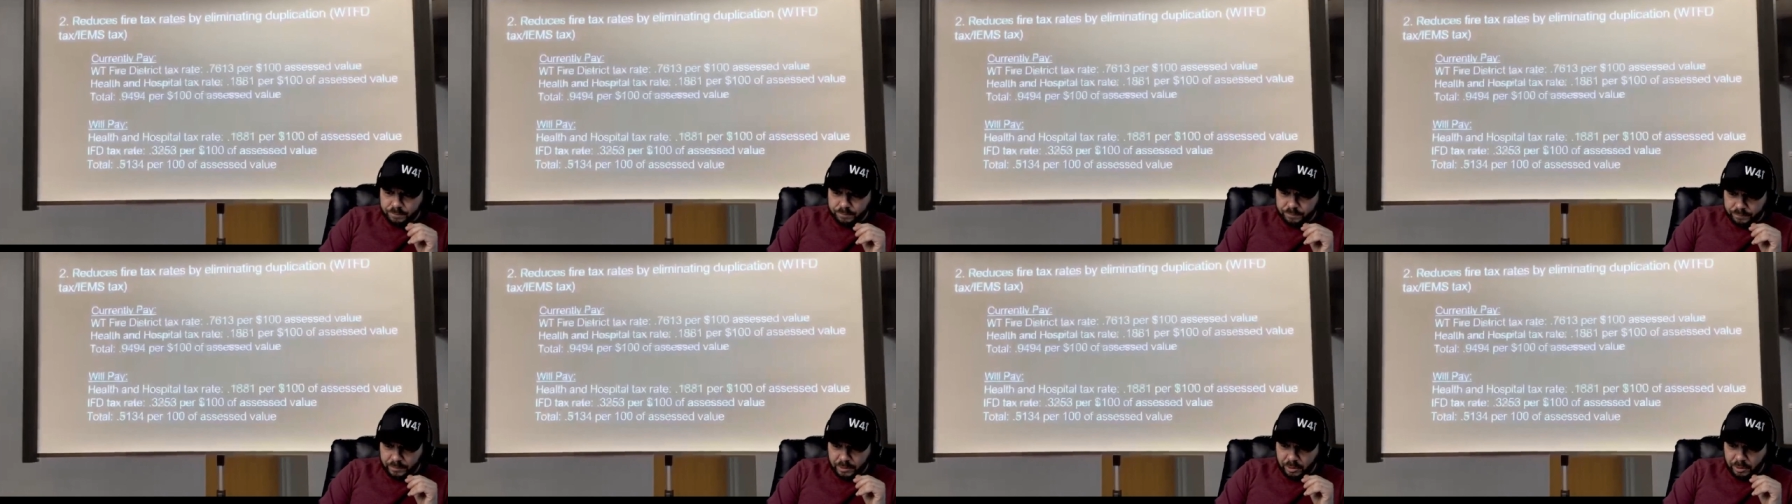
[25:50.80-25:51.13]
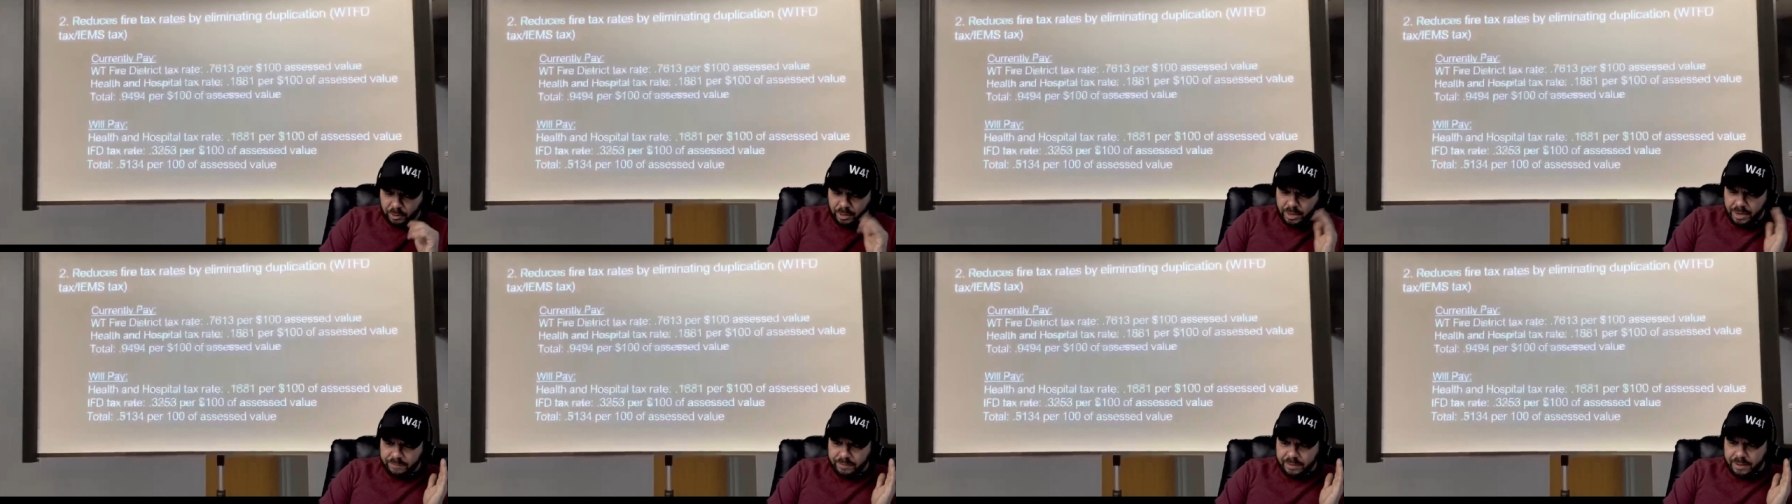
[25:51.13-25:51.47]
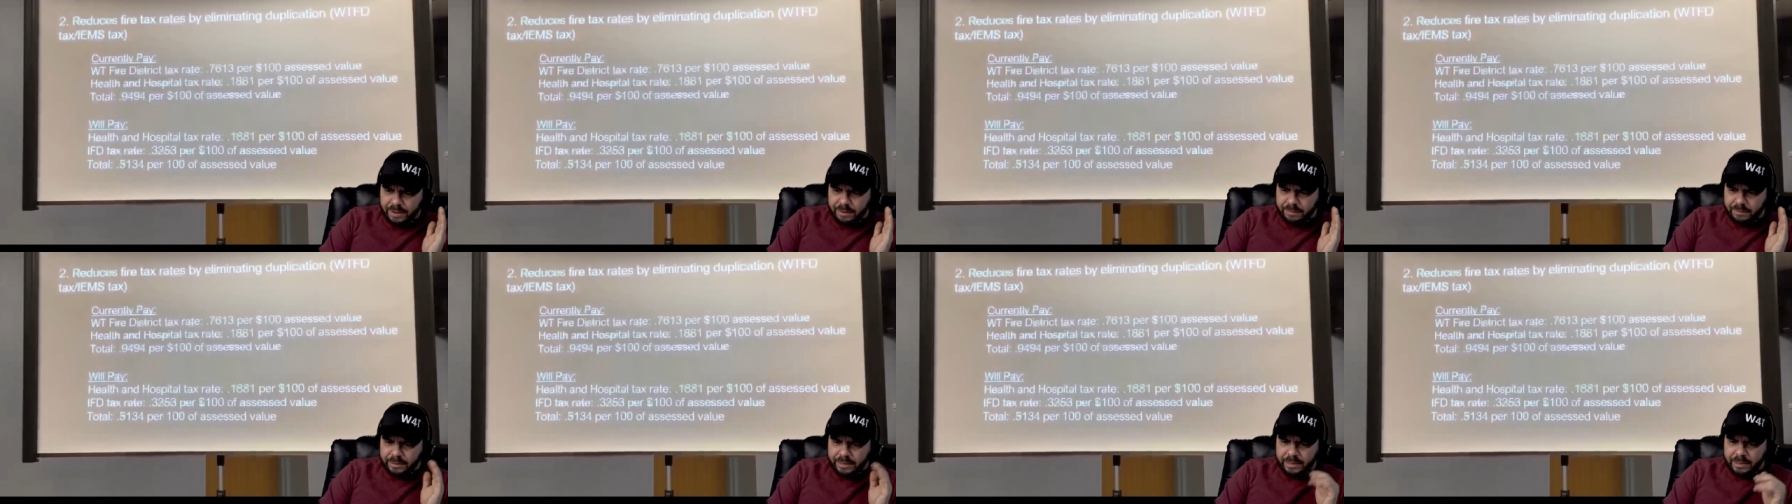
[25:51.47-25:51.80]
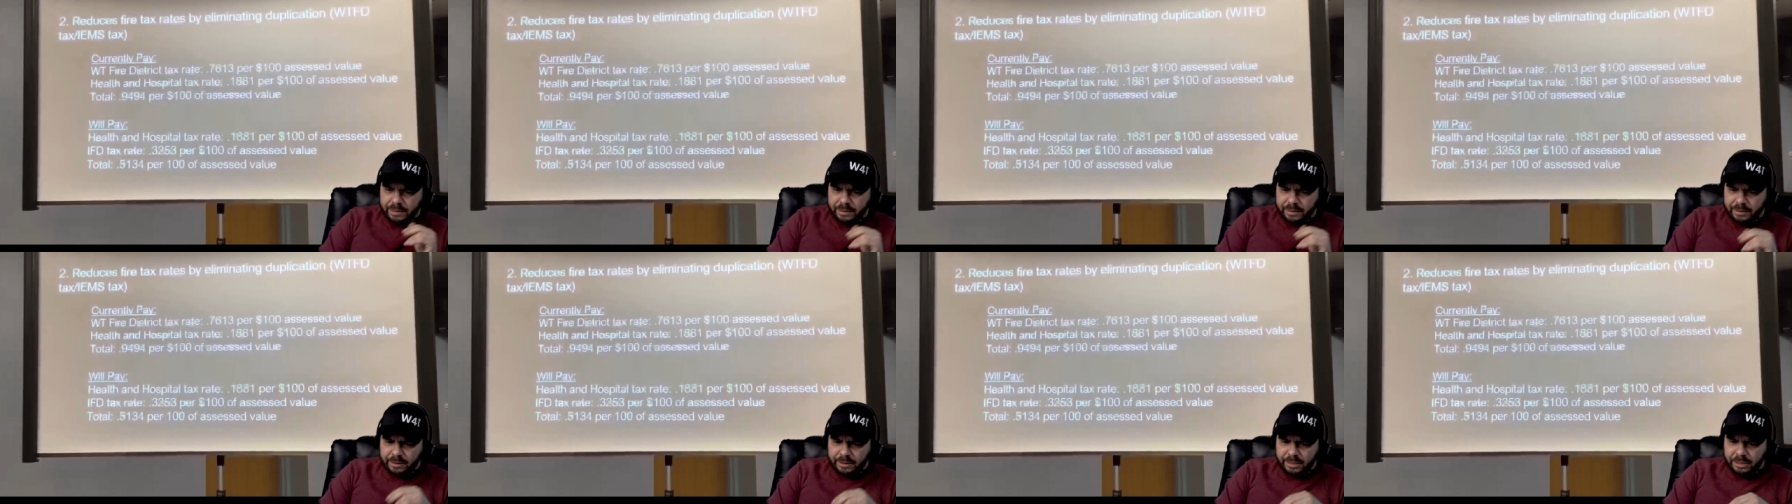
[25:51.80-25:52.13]
or I'll have that link in
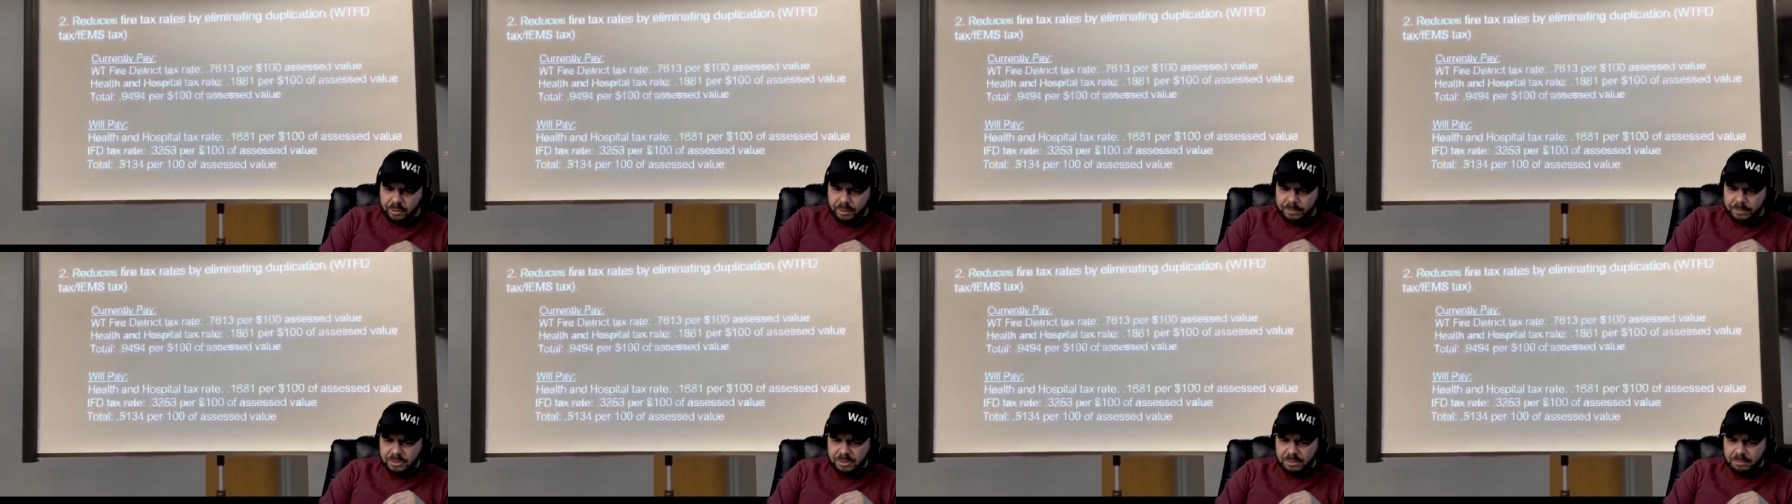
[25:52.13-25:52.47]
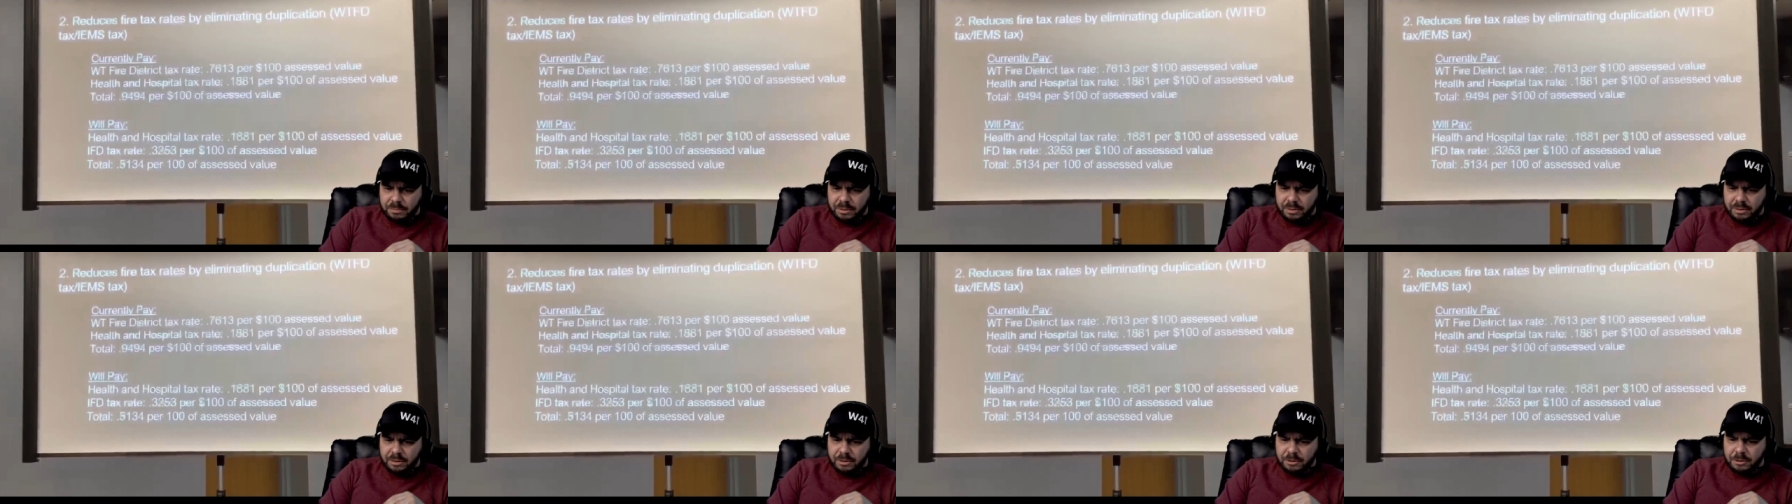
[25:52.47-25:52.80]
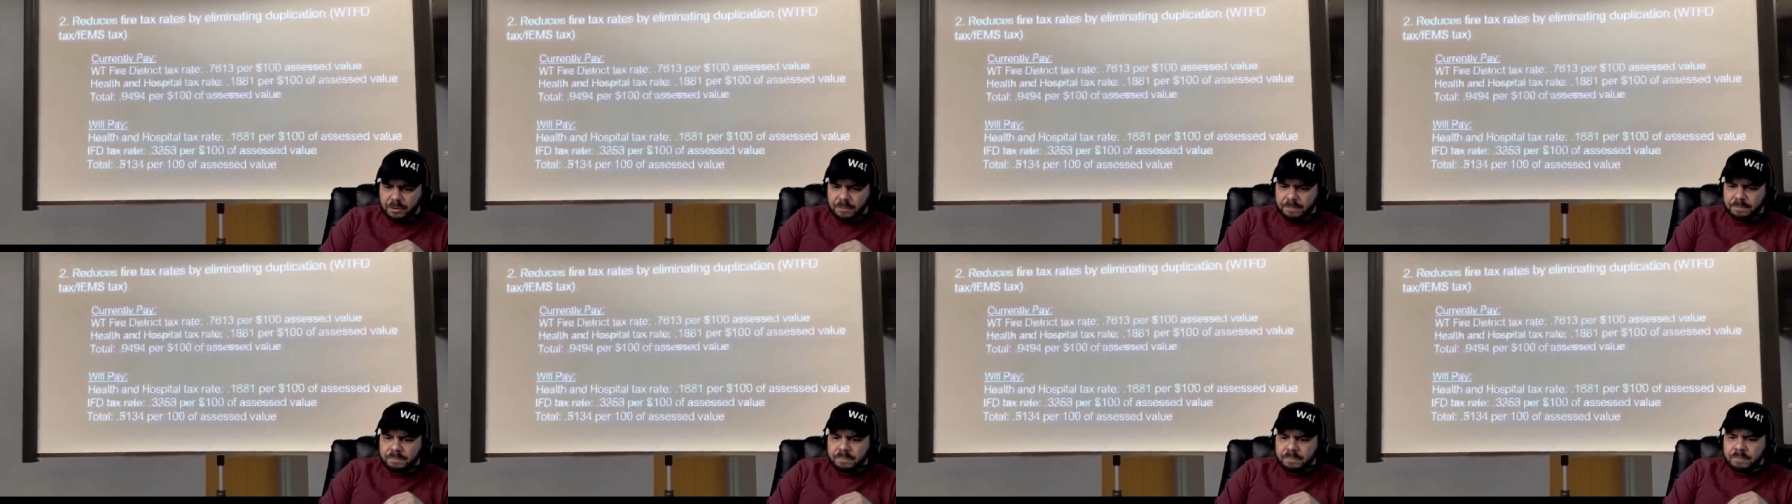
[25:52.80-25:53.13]
the description below.